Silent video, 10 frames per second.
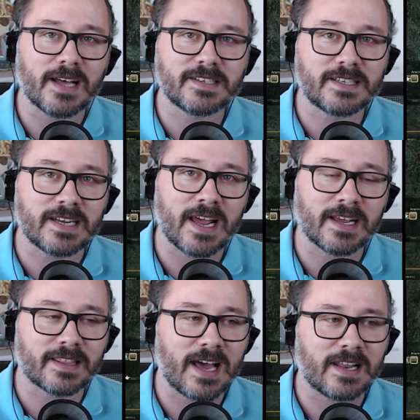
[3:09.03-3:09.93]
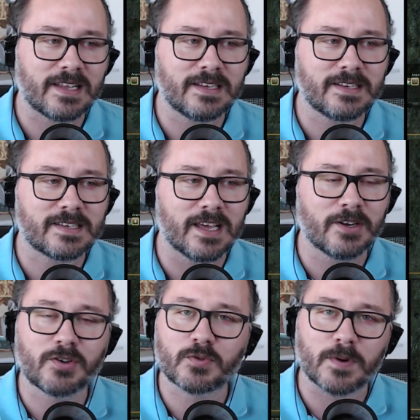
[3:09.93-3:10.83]
as a tank, that is
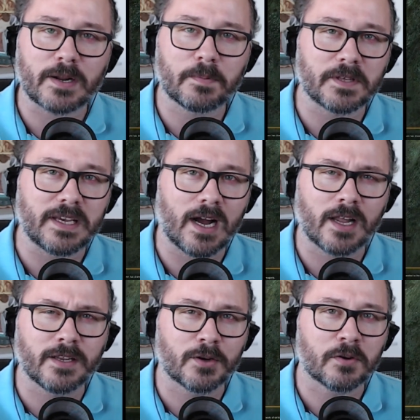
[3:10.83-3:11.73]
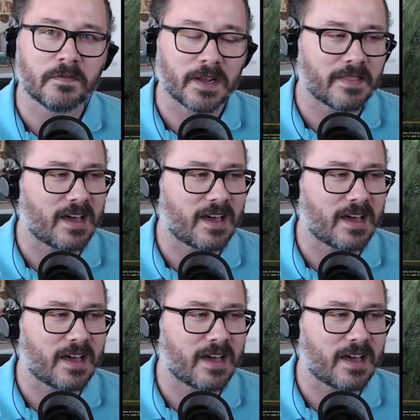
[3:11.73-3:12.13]
incredibly unnerving.